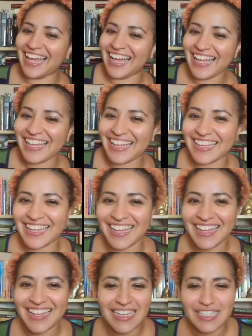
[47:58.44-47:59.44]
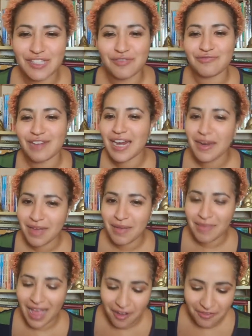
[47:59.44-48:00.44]
I just ran my
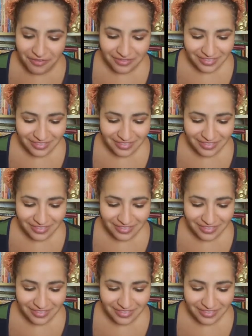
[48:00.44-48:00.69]
mouth.